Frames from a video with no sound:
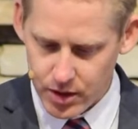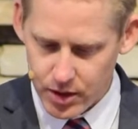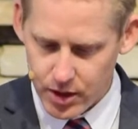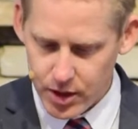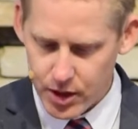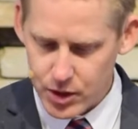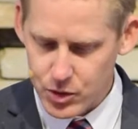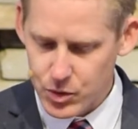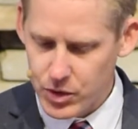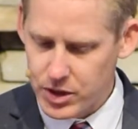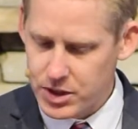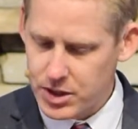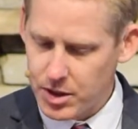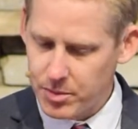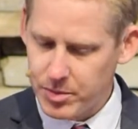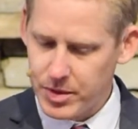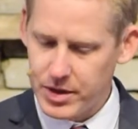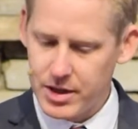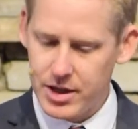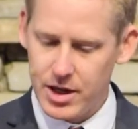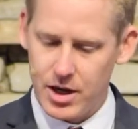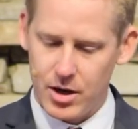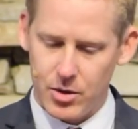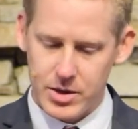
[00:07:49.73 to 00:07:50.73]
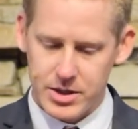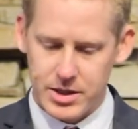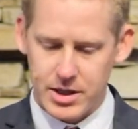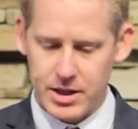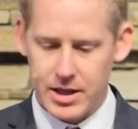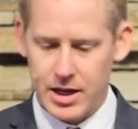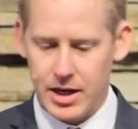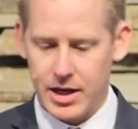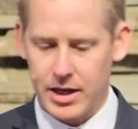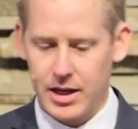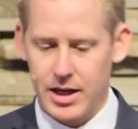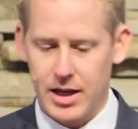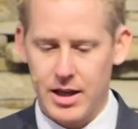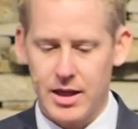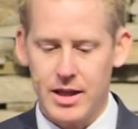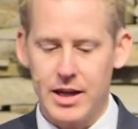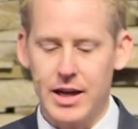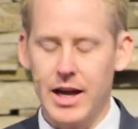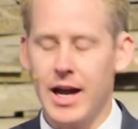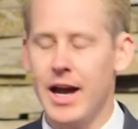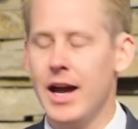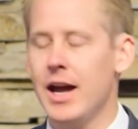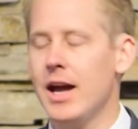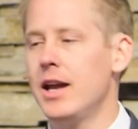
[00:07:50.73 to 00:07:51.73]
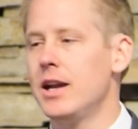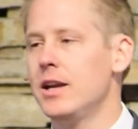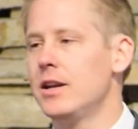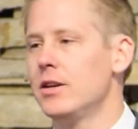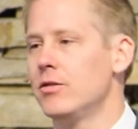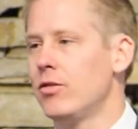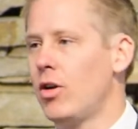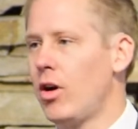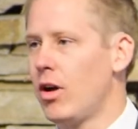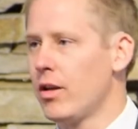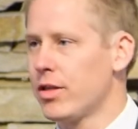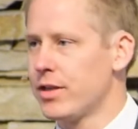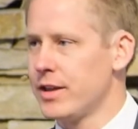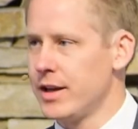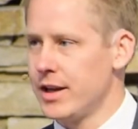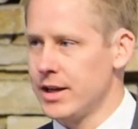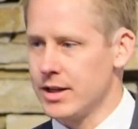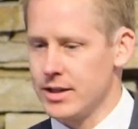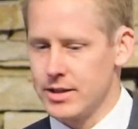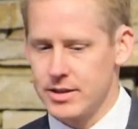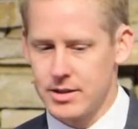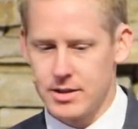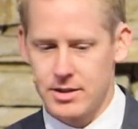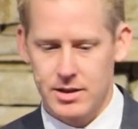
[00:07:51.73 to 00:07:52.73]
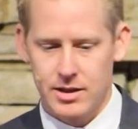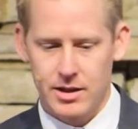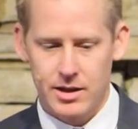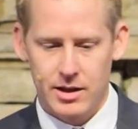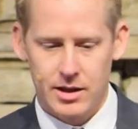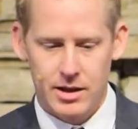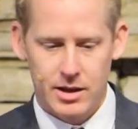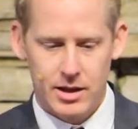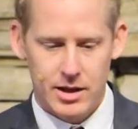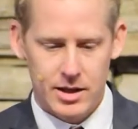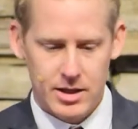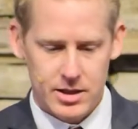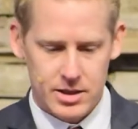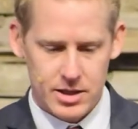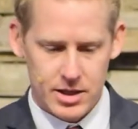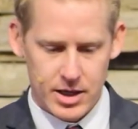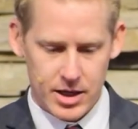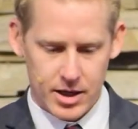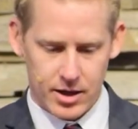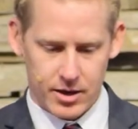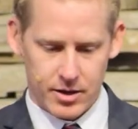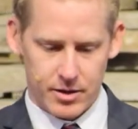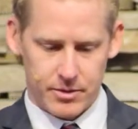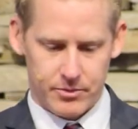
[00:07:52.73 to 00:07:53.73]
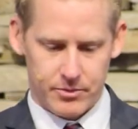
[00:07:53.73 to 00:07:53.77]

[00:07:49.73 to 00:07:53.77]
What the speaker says: As we jump in there, we see that again. The end of all things is near.